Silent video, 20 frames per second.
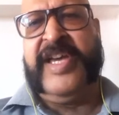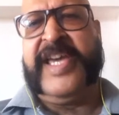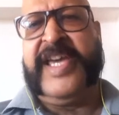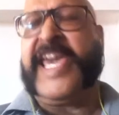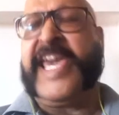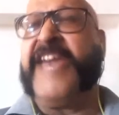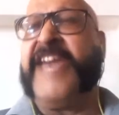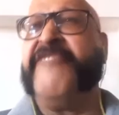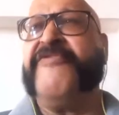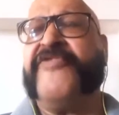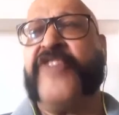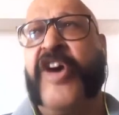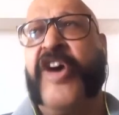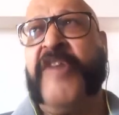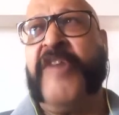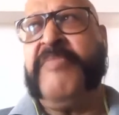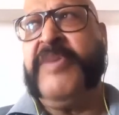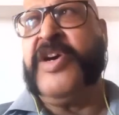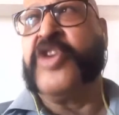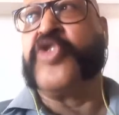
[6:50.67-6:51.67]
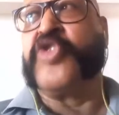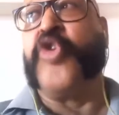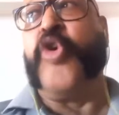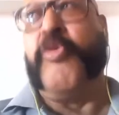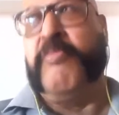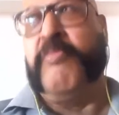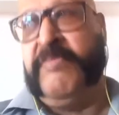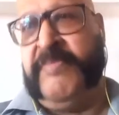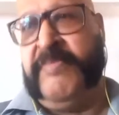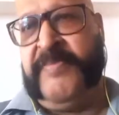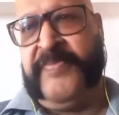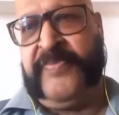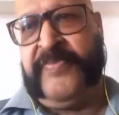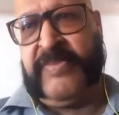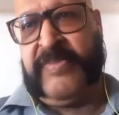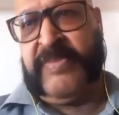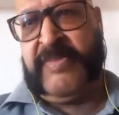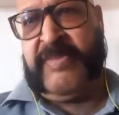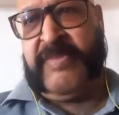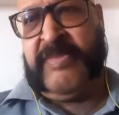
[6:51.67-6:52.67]
came from Rome,
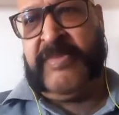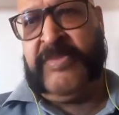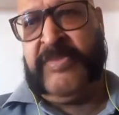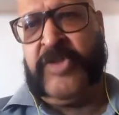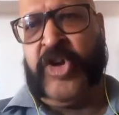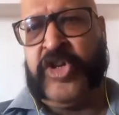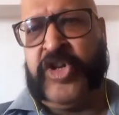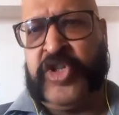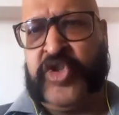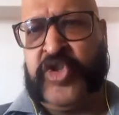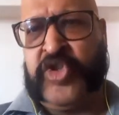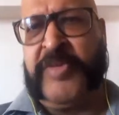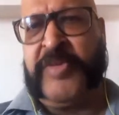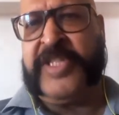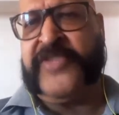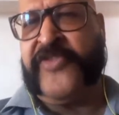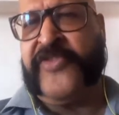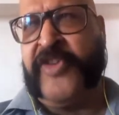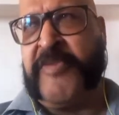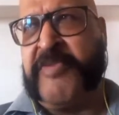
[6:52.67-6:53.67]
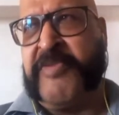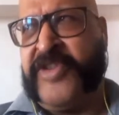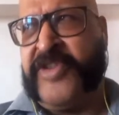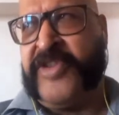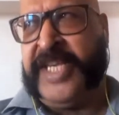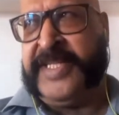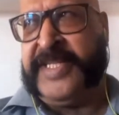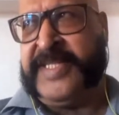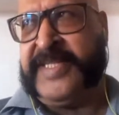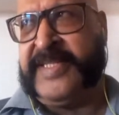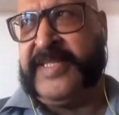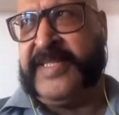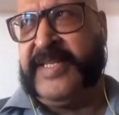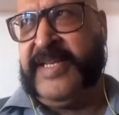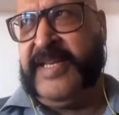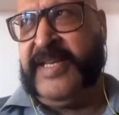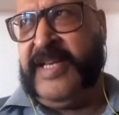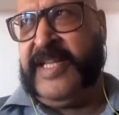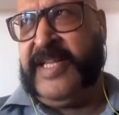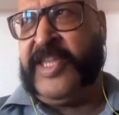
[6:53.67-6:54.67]
not so much from Greece.
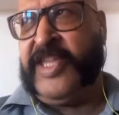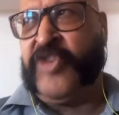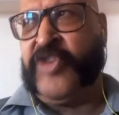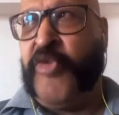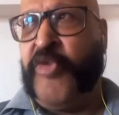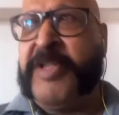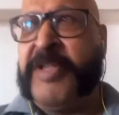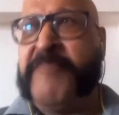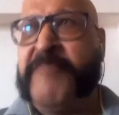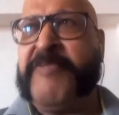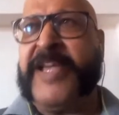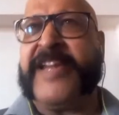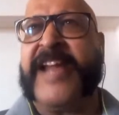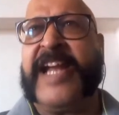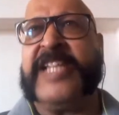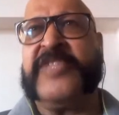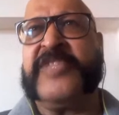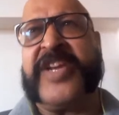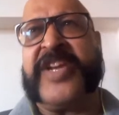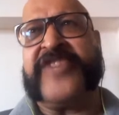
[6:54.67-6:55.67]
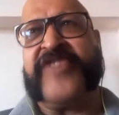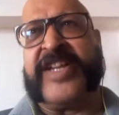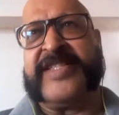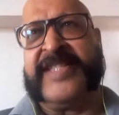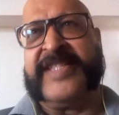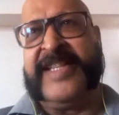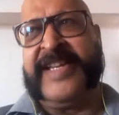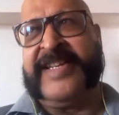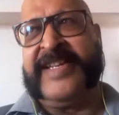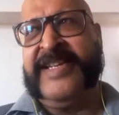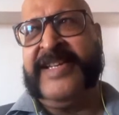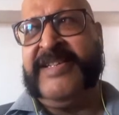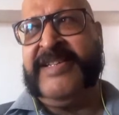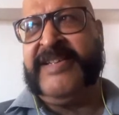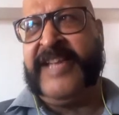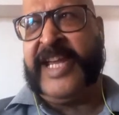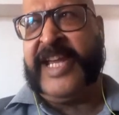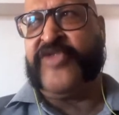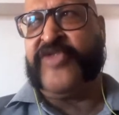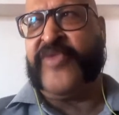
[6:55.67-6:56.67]
The Roman playwrights were translated
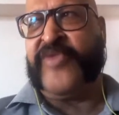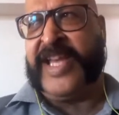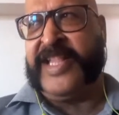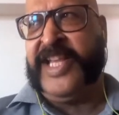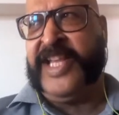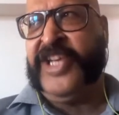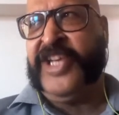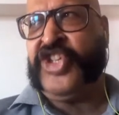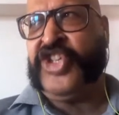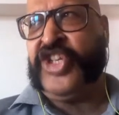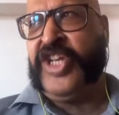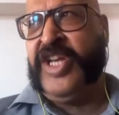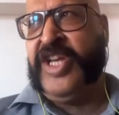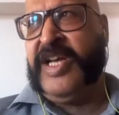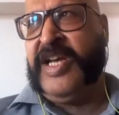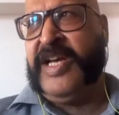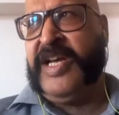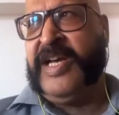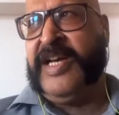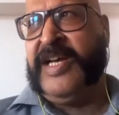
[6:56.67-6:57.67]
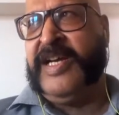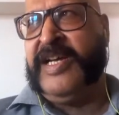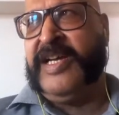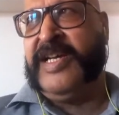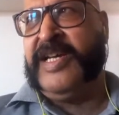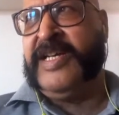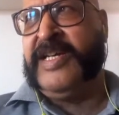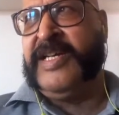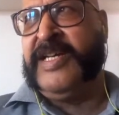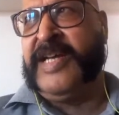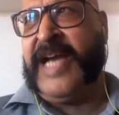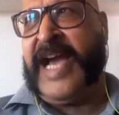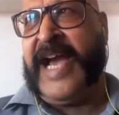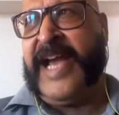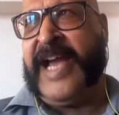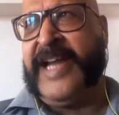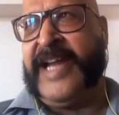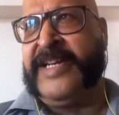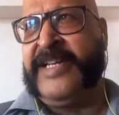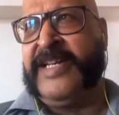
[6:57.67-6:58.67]
into English,
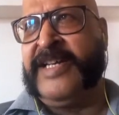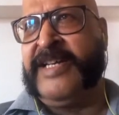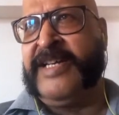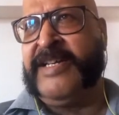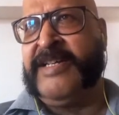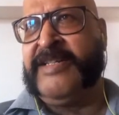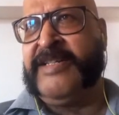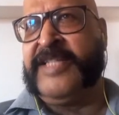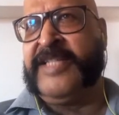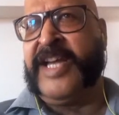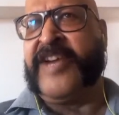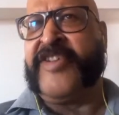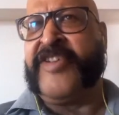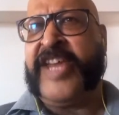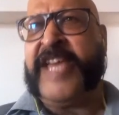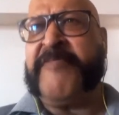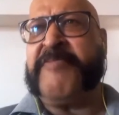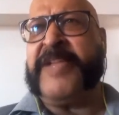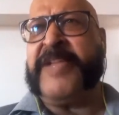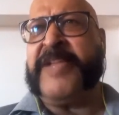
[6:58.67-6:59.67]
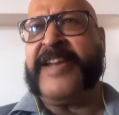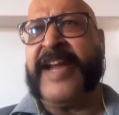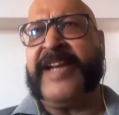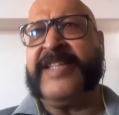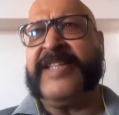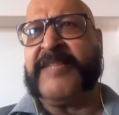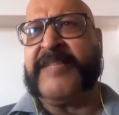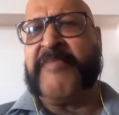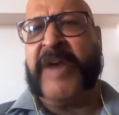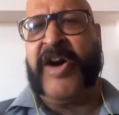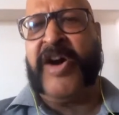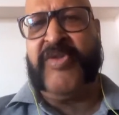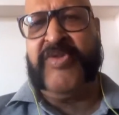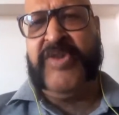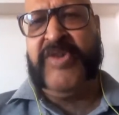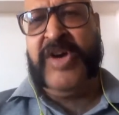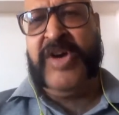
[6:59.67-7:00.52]
and the Greek playwrights somehow